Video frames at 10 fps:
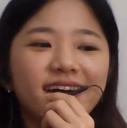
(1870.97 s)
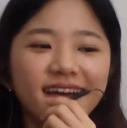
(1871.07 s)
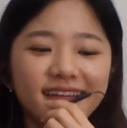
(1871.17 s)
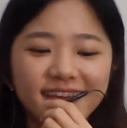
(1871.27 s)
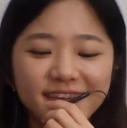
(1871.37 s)

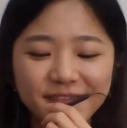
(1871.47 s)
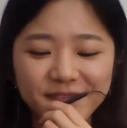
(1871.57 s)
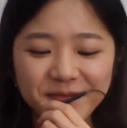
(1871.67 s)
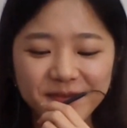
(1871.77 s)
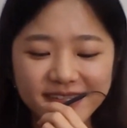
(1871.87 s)
Thank you
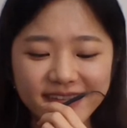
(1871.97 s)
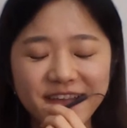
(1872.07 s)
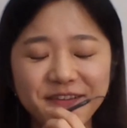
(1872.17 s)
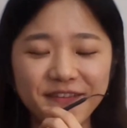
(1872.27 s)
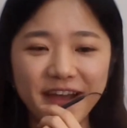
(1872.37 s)
so much,
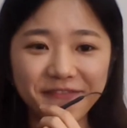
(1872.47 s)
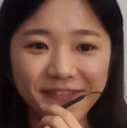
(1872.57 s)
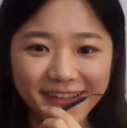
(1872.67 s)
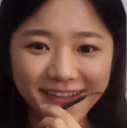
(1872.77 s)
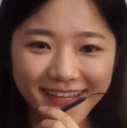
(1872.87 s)
and we are
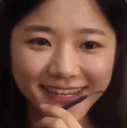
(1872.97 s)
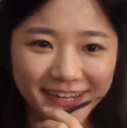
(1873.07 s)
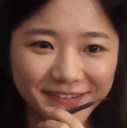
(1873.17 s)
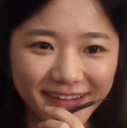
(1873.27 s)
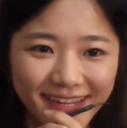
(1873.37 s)
finally
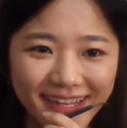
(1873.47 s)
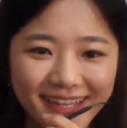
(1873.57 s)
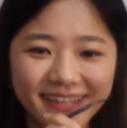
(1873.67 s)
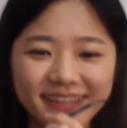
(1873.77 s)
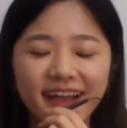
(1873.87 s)

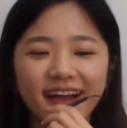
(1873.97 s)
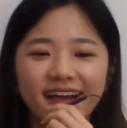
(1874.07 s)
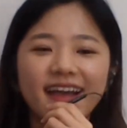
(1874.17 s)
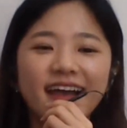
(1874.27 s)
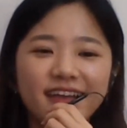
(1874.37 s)
graduating.
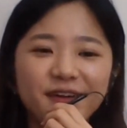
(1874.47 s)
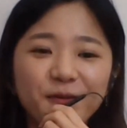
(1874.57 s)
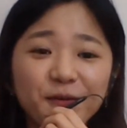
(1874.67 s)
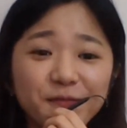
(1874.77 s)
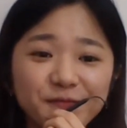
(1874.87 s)
I
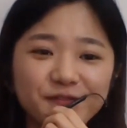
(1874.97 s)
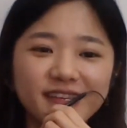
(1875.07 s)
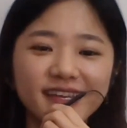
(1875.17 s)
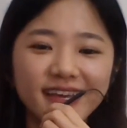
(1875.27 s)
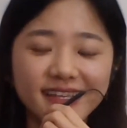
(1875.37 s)
hope
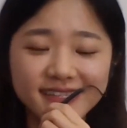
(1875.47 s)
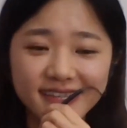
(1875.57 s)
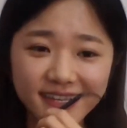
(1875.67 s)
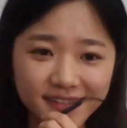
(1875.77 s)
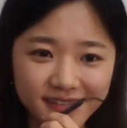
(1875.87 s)
we can
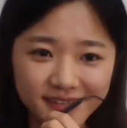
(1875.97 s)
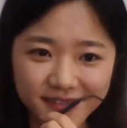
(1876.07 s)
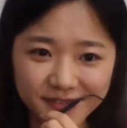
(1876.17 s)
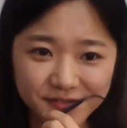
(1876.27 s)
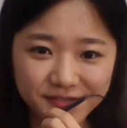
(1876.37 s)
see it in
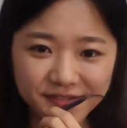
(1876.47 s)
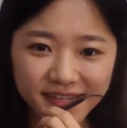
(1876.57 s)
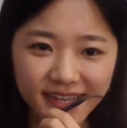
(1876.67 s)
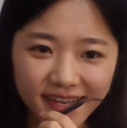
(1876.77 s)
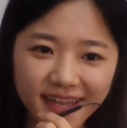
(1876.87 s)
the
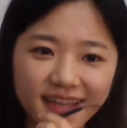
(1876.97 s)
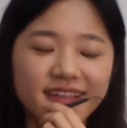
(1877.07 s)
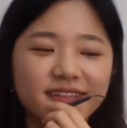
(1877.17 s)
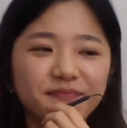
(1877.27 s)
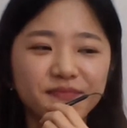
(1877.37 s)
industry,
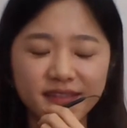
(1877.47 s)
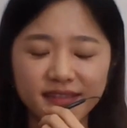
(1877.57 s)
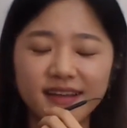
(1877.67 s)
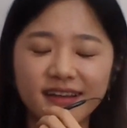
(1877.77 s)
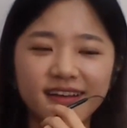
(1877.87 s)
and
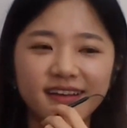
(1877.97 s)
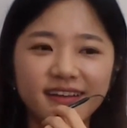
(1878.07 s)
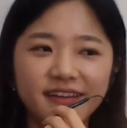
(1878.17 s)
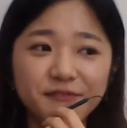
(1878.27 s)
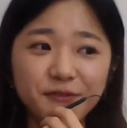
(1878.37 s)

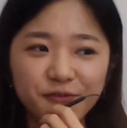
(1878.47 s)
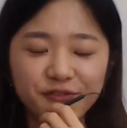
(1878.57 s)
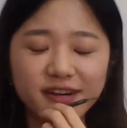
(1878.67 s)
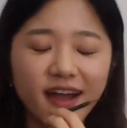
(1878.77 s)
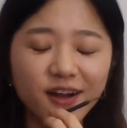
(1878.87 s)
even though
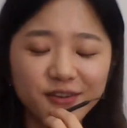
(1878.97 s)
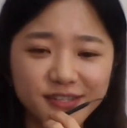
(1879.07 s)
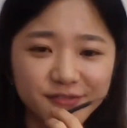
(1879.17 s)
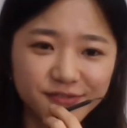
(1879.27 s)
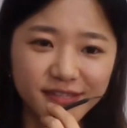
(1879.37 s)
you are not
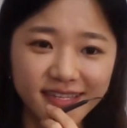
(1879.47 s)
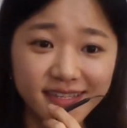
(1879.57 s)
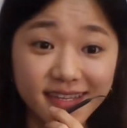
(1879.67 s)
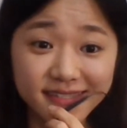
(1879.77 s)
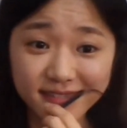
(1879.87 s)
continuing
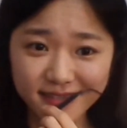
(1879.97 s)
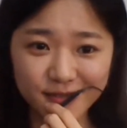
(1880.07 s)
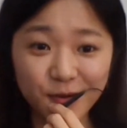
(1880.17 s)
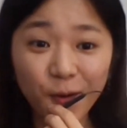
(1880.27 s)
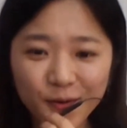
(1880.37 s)
in this
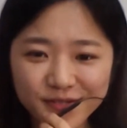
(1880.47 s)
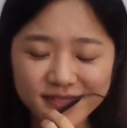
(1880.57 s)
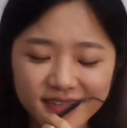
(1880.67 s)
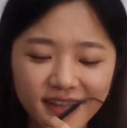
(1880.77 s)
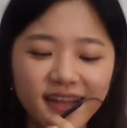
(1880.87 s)

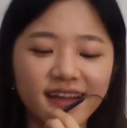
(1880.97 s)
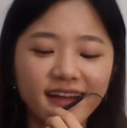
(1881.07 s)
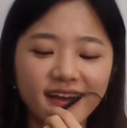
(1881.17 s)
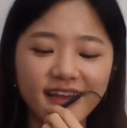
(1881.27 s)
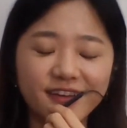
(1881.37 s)
course,
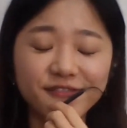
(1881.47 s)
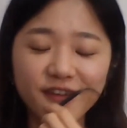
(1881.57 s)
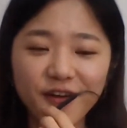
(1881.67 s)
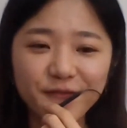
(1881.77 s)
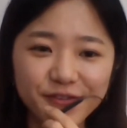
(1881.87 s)
like
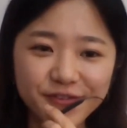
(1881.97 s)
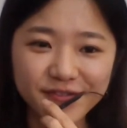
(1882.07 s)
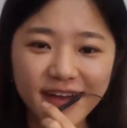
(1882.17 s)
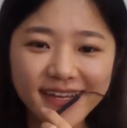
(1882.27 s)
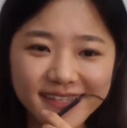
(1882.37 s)
good luck for
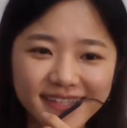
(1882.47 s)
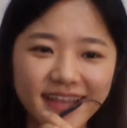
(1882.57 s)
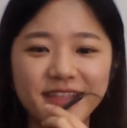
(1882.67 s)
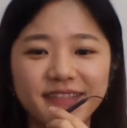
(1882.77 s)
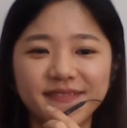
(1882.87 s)
you guys
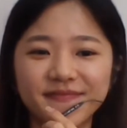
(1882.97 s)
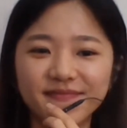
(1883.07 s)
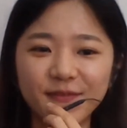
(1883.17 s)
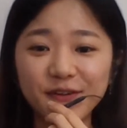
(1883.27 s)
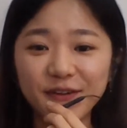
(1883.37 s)
and
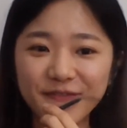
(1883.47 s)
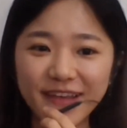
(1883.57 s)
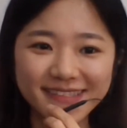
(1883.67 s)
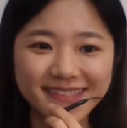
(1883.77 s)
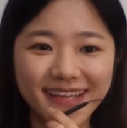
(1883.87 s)
all the
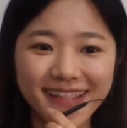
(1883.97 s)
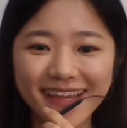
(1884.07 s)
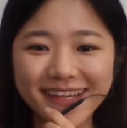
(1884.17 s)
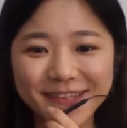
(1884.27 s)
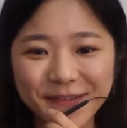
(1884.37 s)
best.
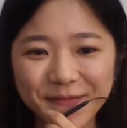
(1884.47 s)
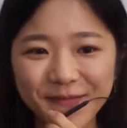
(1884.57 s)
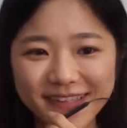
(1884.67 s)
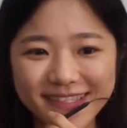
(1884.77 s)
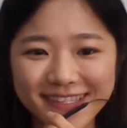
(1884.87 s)
Thank you so
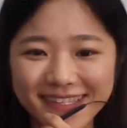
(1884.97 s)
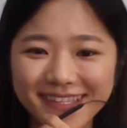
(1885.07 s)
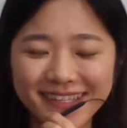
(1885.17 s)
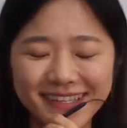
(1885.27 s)
much.